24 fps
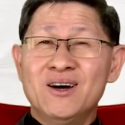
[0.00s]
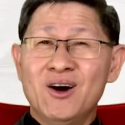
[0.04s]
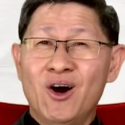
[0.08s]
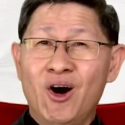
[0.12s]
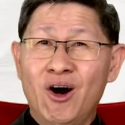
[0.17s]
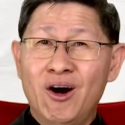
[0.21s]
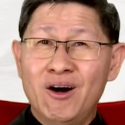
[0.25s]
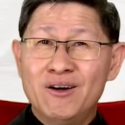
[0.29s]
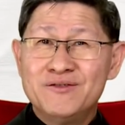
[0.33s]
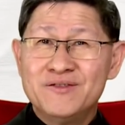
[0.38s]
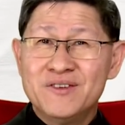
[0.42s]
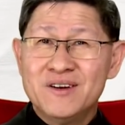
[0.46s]

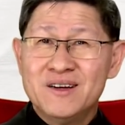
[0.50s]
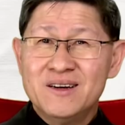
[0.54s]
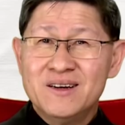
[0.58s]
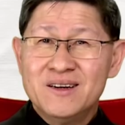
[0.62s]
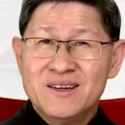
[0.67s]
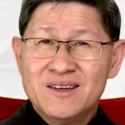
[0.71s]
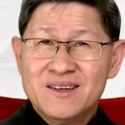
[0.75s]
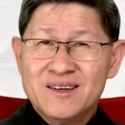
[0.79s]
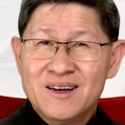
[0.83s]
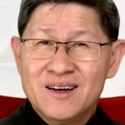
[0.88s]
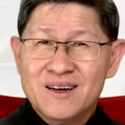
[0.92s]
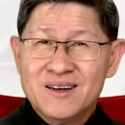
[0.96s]
of
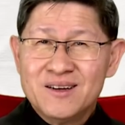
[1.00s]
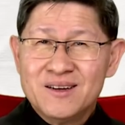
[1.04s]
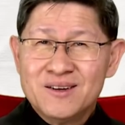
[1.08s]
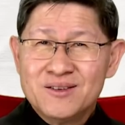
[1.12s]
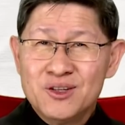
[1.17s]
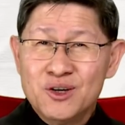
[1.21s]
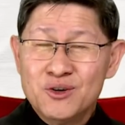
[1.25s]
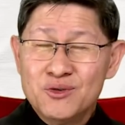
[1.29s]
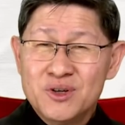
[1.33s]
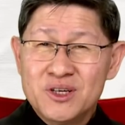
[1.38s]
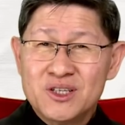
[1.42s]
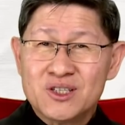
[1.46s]

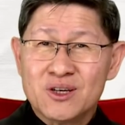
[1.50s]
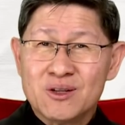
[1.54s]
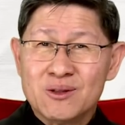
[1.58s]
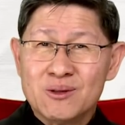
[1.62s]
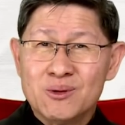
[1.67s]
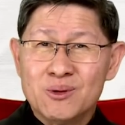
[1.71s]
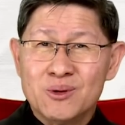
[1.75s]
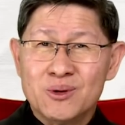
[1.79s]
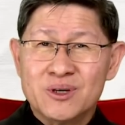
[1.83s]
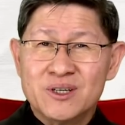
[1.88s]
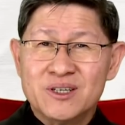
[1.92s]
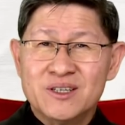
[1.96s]
the
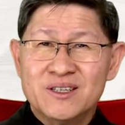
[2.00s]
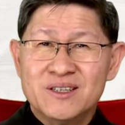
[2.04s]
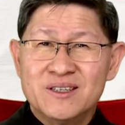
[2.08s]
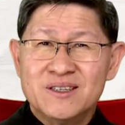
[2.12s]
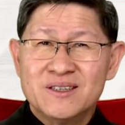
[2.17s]
risen Lord.